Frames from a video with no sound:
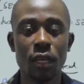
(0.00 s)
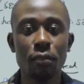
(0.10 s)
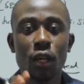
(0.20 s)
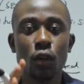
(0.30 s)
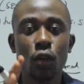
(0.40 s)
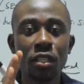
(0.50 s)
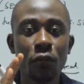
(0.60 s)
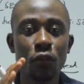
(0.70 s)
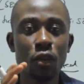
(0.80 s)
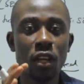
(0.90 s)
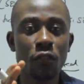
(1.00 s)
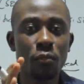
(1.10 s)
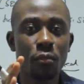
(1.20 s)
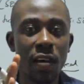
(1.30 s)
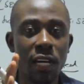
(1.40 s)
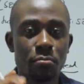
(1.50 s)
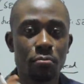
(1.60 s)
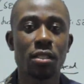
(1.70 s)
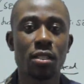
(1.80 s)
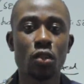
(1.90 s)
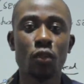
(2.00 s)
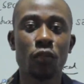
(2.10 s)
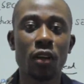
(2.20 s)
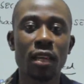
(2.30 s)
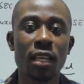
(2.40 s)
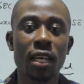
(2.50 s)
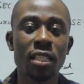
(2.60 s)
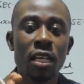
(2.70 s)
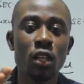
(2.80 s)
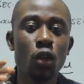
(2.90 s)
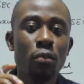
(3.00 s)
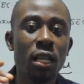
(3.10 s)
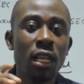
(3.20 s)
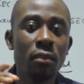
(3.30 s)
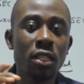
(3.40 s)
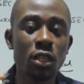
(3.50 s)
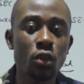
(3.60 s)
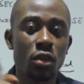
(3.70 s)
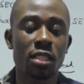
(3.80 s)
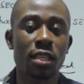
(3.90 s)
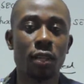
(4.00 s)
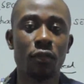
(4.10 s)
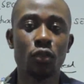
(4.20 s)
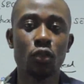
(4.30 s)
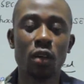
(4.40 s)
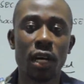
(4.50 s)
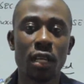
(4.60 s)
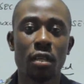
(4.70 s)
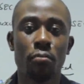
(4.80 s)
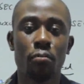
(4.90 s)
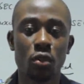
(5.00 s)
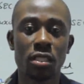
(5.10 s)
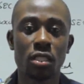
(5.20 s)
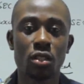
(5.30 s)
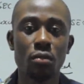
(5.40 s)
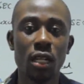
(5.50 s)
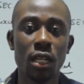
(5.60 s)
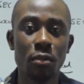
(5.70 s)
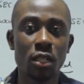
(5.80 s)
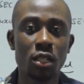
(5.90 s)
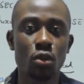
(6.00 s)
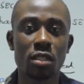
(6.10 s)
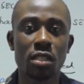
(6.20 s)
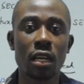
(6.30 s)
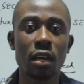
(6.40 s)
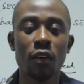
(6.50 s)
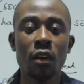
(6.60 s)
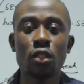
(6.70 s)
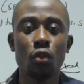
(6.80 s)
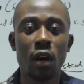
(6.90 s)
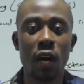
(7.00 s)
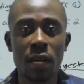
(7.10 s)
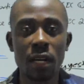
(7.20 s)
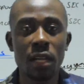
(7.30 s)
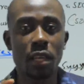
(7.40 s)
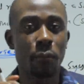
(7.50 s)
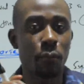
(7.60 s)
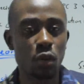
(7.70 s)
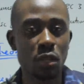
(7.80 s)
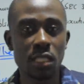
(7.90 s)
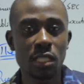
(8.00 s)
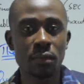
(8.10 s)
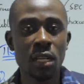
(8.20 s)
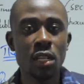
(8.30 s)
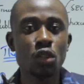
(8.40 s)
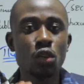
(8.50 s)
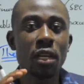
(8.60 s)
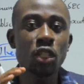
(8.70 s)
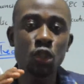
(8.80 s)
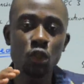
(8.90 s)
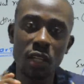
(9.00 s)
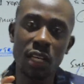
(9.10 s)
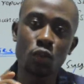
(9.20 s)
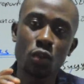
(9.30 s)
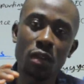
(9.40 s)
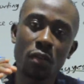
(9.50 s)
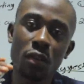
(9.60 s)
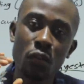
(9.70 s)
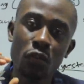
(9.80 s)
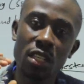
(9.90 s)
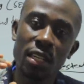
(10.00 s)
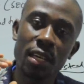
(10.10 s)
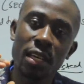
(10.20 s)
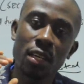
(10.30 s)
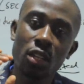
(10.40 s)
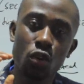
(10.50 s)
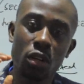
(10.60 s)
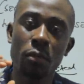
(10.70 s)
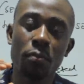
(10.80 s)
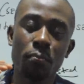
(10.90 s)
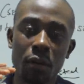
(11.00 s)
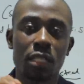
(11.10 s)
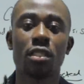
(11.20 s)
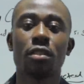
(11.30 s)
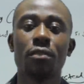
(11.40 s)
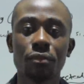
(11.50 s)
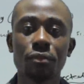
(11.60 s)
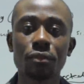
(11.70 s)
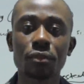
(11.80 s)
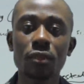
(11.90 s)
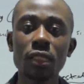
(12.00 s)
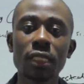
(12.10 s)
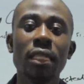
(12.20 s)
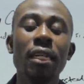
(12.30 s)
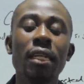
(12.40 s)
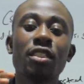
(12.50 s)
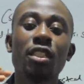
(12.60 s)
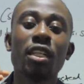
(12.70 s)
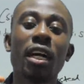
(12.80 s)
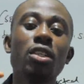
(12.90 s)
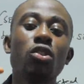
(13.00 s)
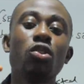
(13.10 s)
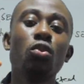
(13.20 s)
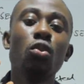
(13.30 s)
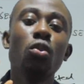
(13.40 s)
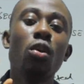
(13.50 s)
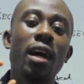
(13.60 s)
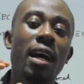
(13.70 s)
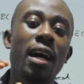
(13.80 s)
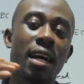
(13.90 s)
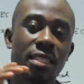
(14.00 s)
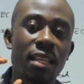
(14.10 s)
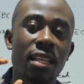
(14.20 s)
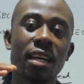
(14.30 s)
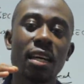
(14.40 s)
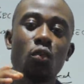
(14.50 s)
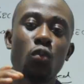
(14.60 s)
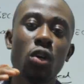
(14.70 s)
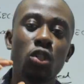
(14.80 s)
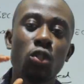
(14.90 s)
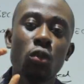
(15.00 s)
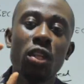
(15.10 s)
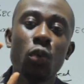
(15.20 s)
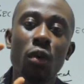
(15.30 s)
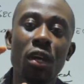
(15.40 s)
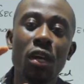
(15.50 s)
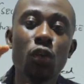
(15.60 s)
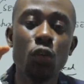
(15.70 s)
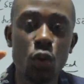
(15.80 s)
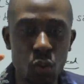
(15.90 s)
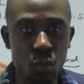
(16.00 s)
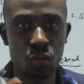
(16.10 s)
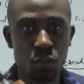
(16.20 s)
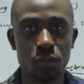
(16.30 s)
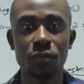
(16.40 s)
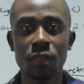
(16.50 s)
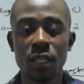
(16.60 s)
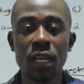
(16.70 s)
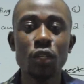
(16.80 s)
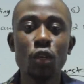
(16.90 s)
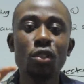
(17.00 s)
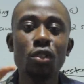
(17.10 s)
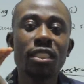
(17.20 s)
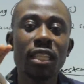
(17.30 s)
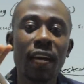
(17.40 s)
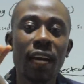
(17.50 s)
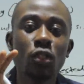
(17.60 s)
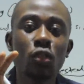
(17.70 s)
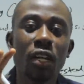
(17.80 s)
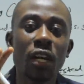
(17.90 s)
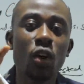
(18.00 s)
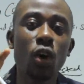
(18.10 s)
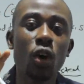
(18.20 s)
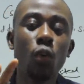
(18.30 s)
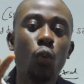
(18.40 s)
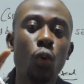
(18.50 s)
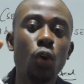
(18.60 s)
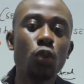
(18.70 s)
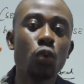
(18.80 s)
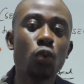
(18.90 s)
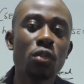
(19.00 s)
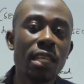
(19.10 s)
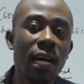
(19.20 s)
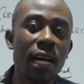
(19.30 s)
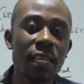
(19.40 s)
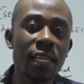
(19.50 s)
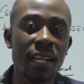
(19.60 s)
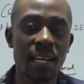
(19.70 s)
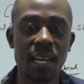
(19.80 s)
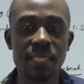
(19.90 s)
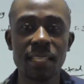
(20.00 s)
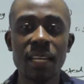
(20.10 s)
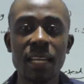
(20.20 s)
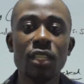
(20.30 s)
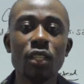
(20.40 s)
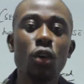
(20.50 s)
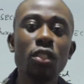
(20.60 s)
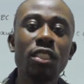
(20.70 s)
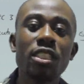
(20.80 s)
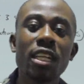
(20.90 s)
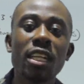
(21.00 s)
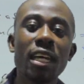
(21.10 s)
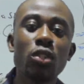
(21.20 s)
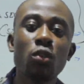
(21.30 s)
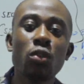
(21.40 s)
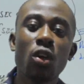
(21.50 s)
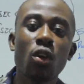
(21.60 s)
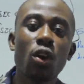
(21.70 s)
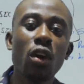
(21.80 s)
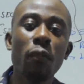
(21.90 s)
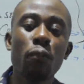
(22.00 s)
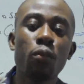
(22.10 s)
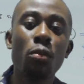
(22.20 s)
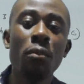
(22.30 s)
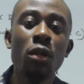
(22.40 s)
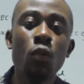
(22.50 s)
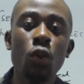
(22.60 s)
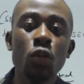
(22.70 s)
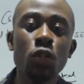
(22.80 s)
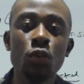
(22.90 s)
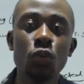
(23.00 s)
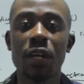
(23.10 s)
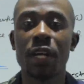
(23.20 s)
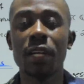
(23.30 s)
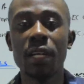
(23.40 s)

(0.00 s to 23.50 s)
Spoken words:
Because if you leave blank spaces, you'll find that you'll be limiting yourself to earn the points. You'll be limiting yourself to earn the points. So make sure that whenever you've seen any theory part, try to answer that question the way you know. Don't try to recall what was done in class. Don't try to recall probably what you read.